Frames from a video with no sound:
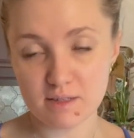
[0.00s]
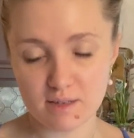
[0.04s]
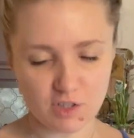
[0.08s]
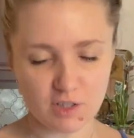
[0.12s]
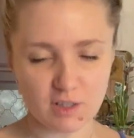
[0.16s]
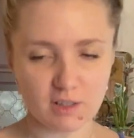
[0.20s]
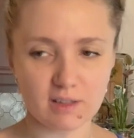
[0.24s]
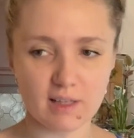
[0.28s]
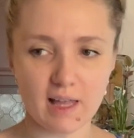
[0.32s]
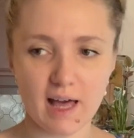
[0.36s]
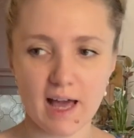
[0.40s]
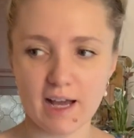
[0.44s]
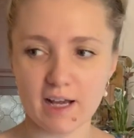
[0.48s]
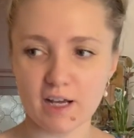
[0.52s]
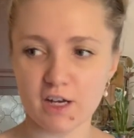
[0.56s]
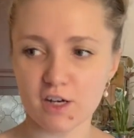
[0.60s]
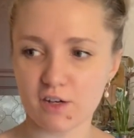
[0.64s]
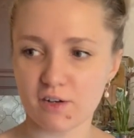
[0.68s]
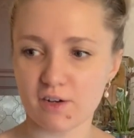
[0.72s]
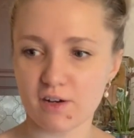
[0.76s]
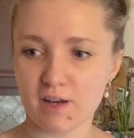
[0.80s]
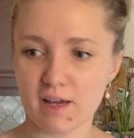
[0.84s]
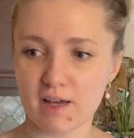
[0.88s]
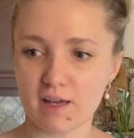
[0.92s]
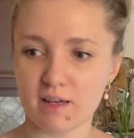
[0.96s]
The
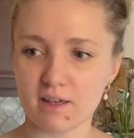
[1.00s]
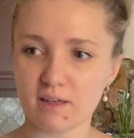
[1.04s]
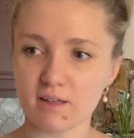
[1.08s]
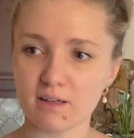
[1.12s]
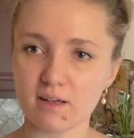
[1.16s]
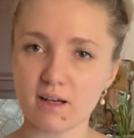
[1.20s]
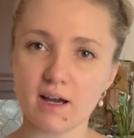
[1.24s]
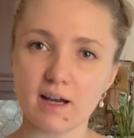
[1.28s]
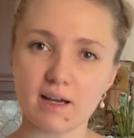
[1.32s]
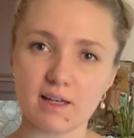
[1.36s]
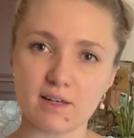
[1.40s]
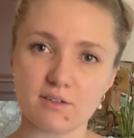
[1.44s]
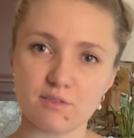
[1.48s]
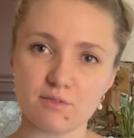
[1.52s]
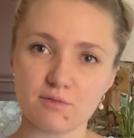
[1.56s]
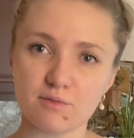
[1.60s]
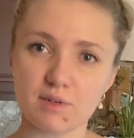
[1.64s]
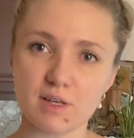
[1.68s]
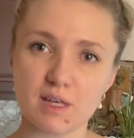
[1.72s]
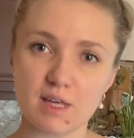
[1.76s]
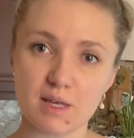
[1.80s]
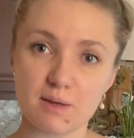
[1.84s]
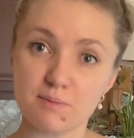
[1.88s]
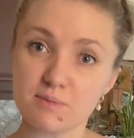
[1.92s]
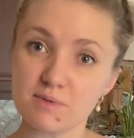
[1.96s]
lacquering kind of
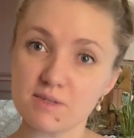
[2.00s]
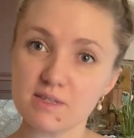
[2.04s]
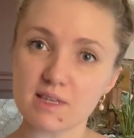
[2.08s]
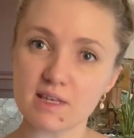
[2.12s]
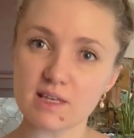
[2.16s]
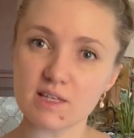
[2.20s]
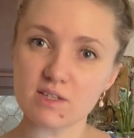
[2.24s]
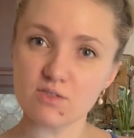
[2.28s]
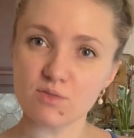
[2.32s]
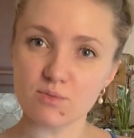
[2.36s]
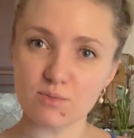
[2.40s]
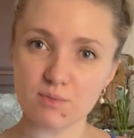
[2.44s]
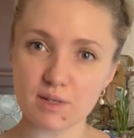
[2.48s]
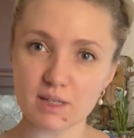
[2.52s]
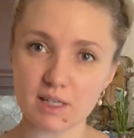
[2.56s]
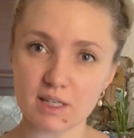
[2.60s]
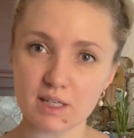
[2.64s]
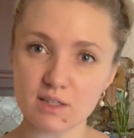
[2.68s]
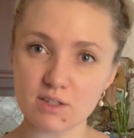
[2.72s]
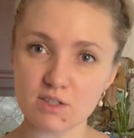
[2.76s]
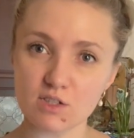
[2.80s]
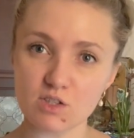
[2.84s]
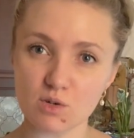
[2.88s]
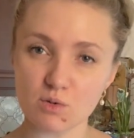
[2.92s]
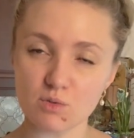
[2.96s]
keeps things from
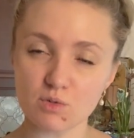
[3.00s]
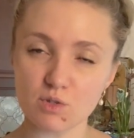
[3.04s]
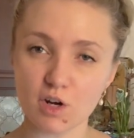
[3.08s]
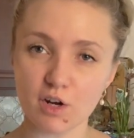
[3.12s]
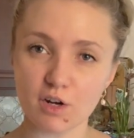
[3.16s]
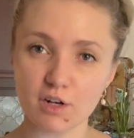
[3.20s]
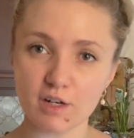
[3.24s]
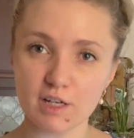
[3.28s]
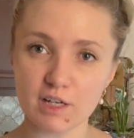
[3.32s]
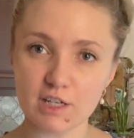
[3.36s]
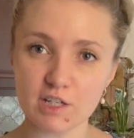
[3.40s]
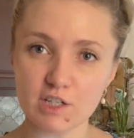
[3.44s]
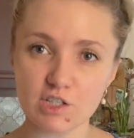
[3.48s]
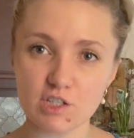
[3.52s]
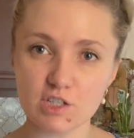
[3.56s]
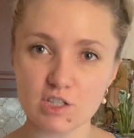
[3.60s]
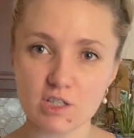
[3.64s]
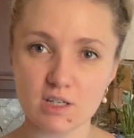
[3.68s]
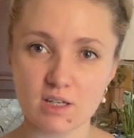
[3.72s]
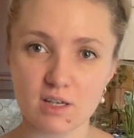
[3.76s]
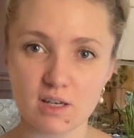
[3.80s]
getting so tarnished,